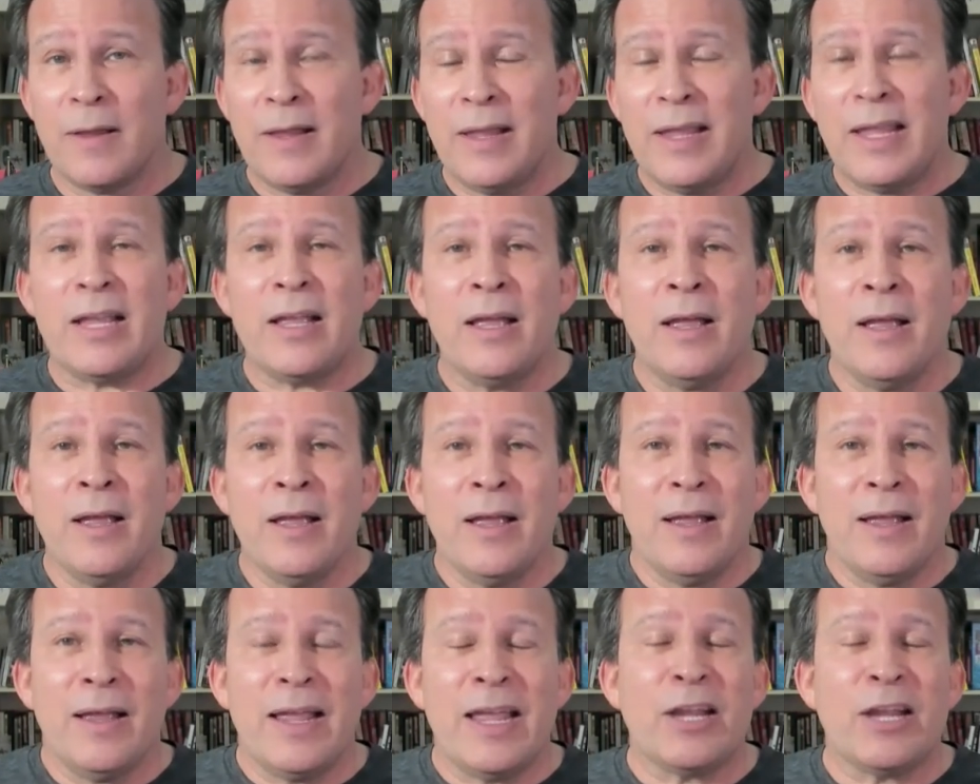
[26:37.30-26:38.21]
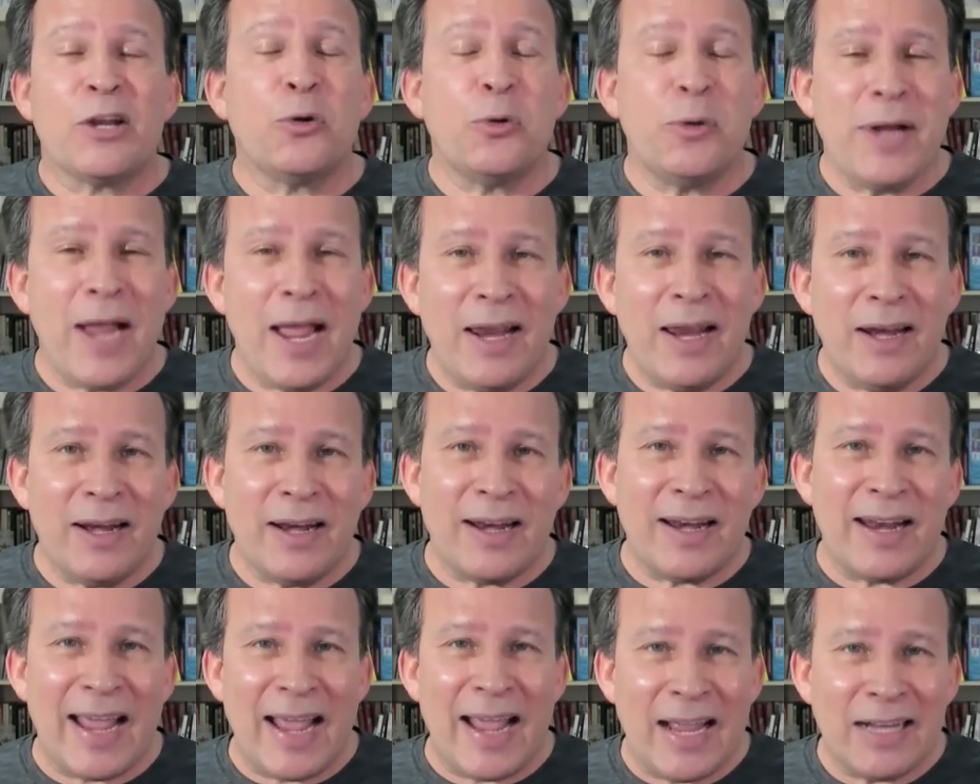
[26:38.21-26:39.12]
It created
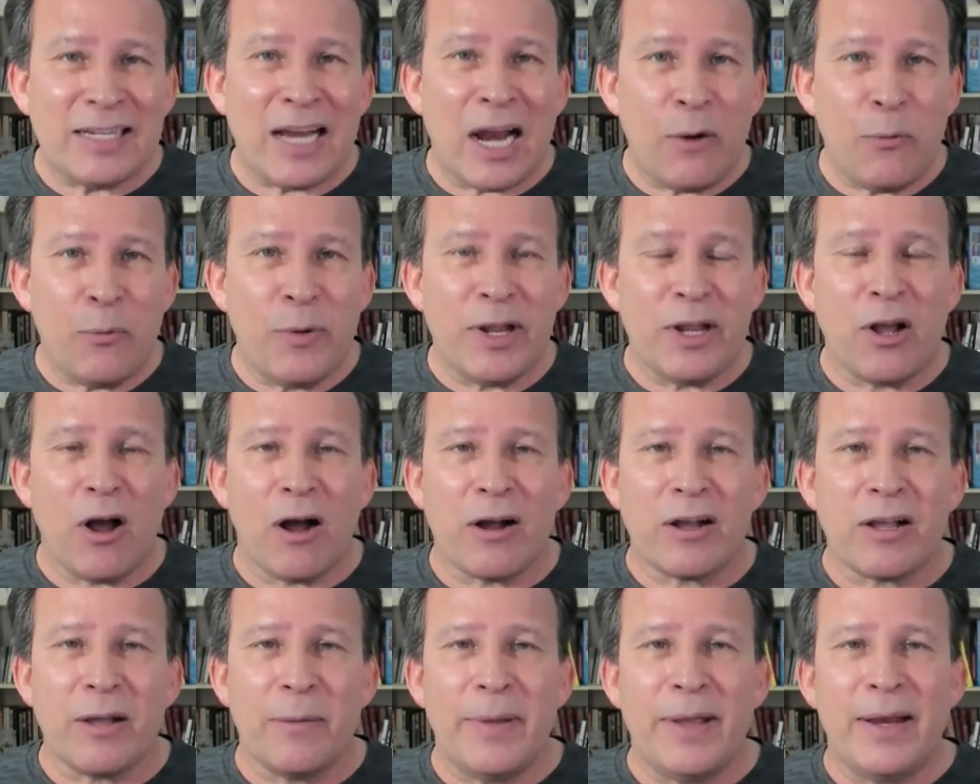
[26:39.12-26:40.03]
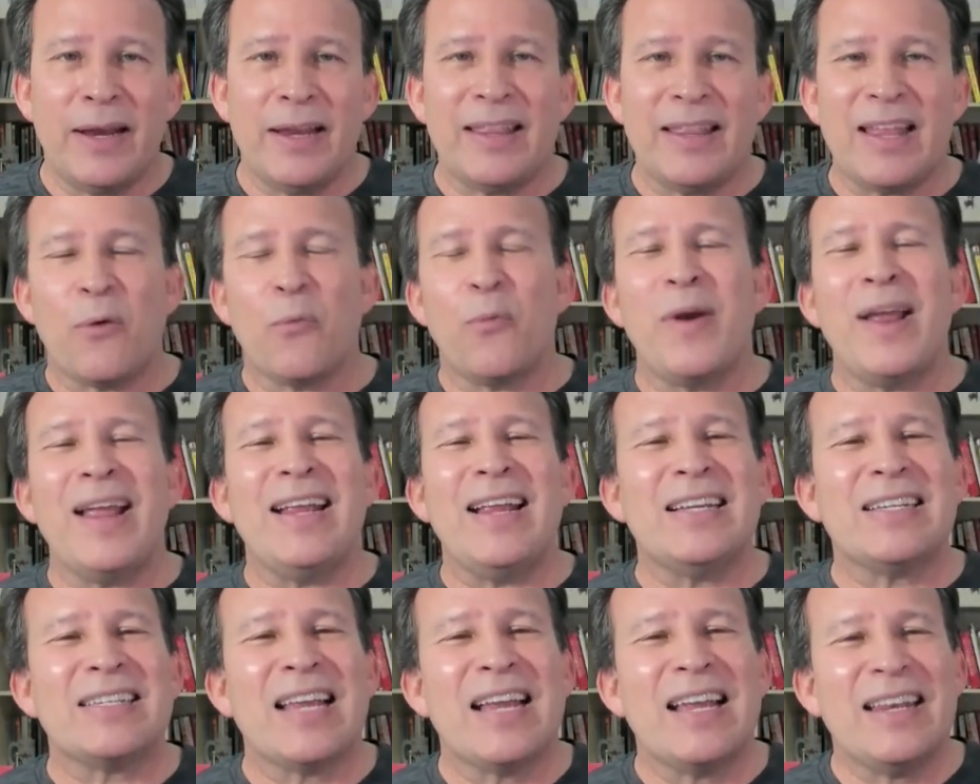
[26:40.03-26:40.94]
an anti-recall committee that
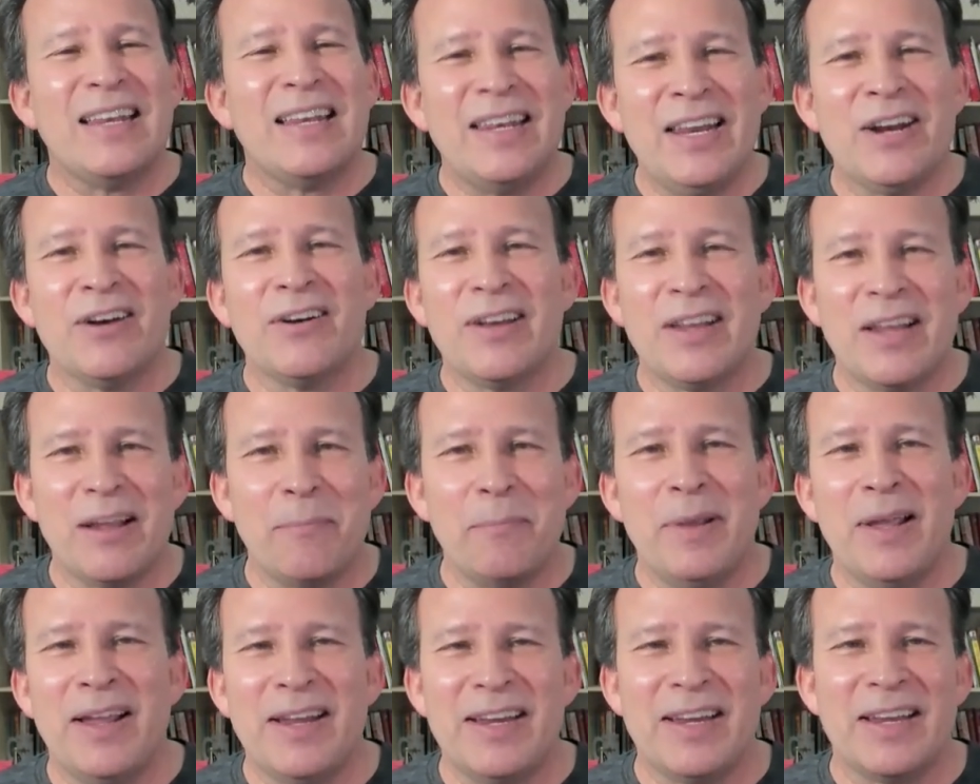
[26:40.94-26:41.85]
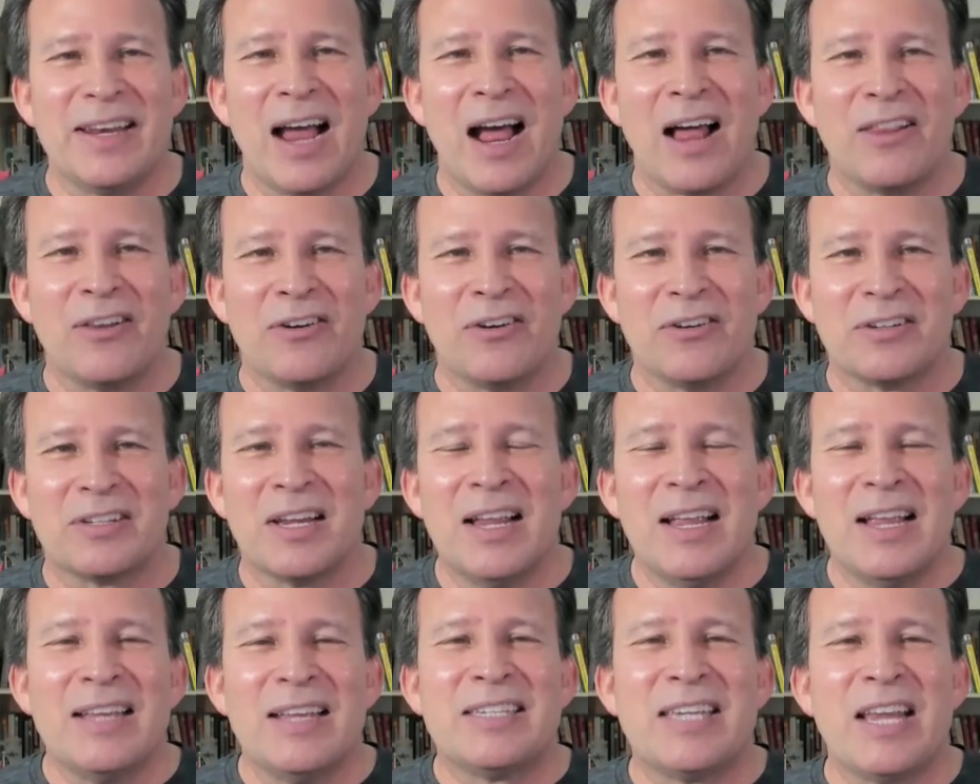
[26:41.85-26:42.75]
raised nearly $1 million,
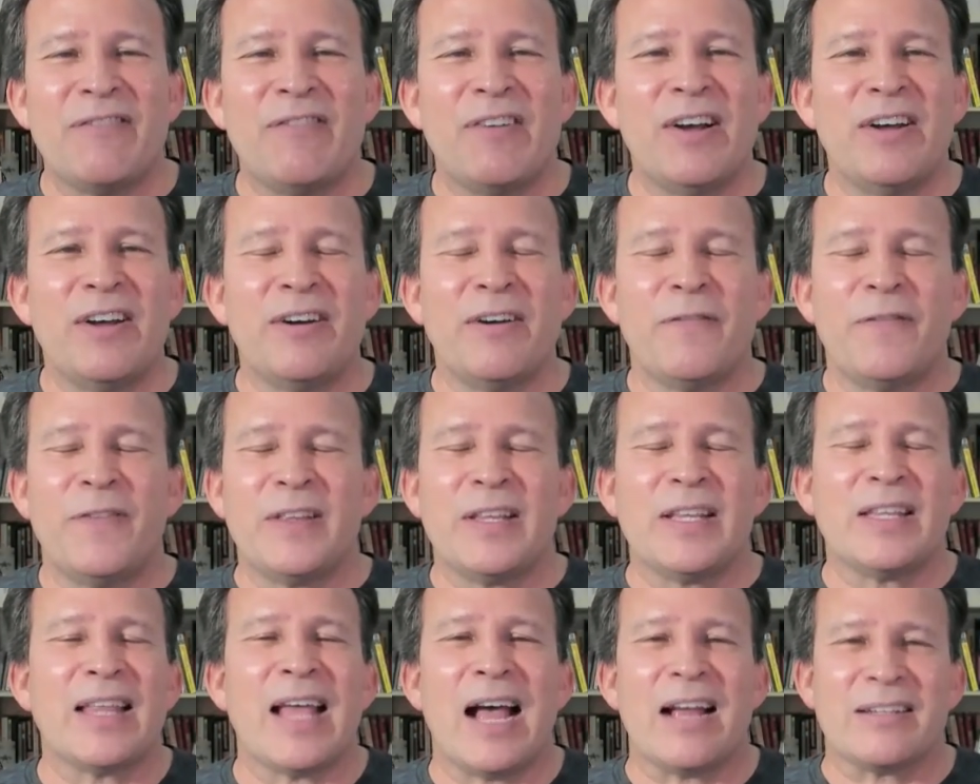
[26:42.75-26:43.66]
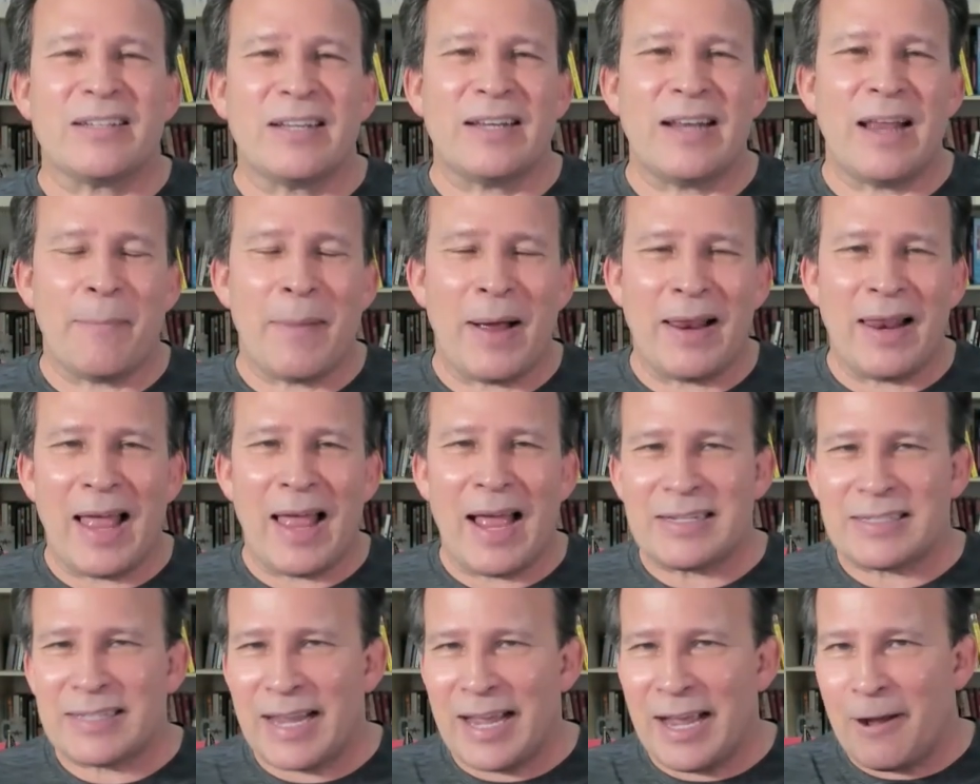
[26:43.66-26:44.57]
$750,000 at my
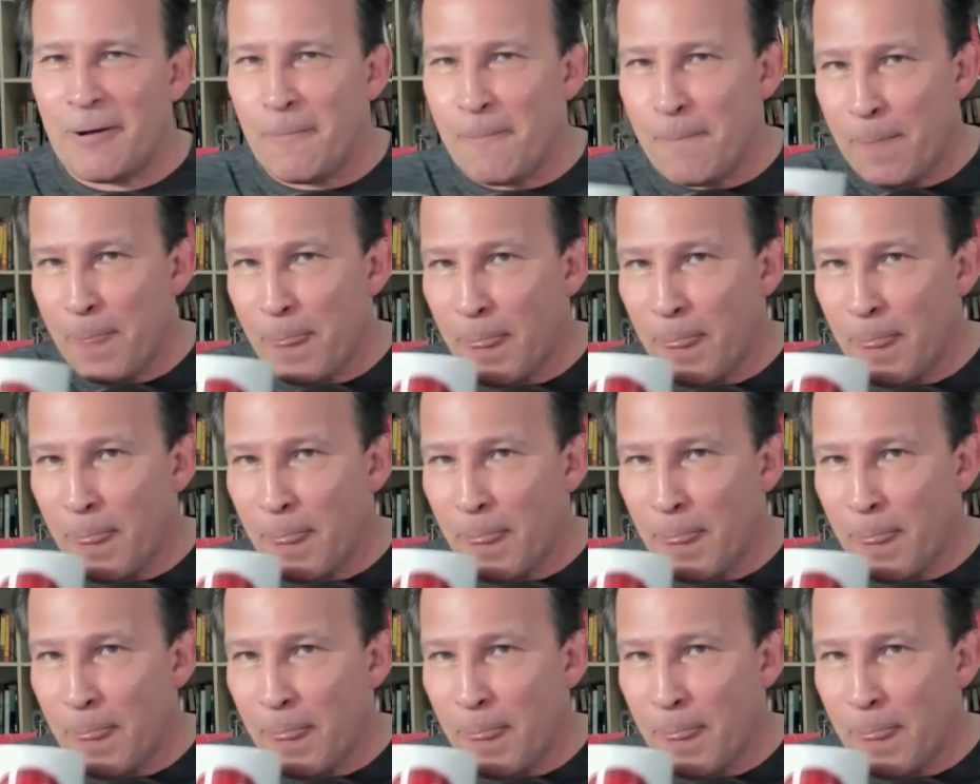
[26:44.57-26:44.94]
last count.